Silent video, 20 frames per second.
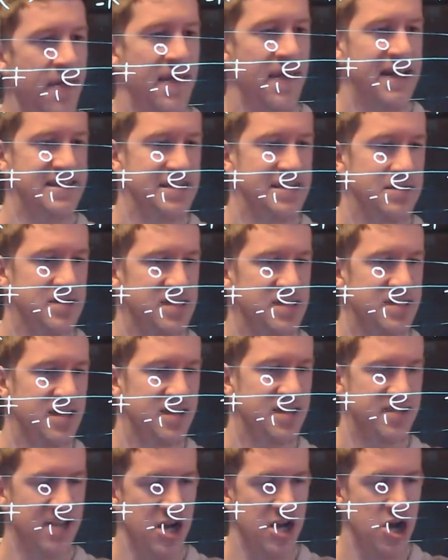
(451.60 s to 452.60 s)
that tells us that
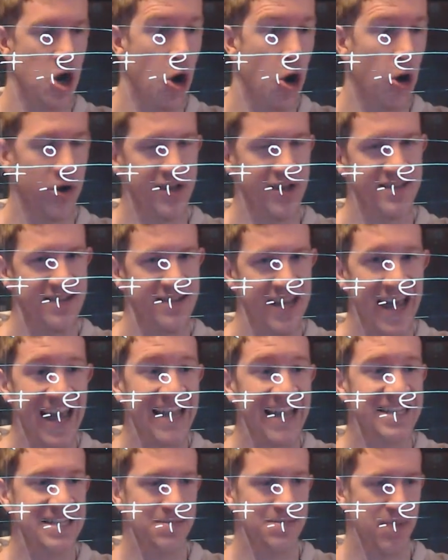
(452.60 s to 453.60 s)
it's a no, it's an
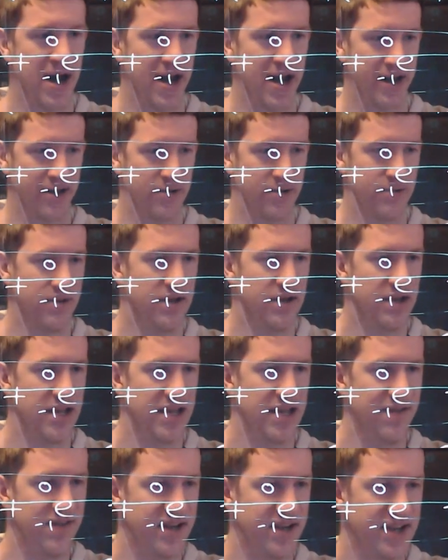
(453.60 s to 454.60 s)
antiparticle.
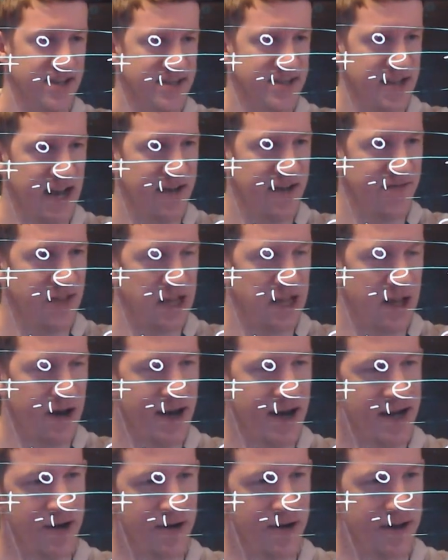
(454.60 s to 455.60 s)
If it doesn't have the
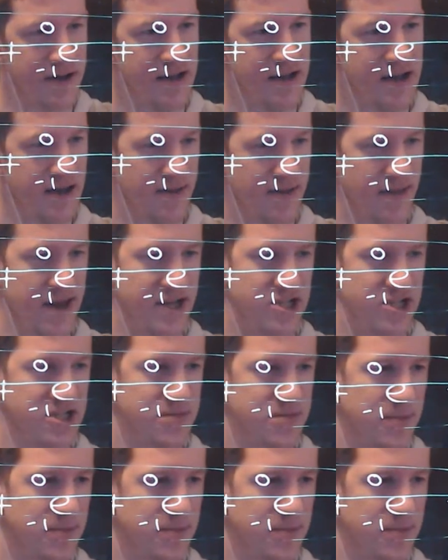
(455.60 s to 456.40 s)
line on it, then it just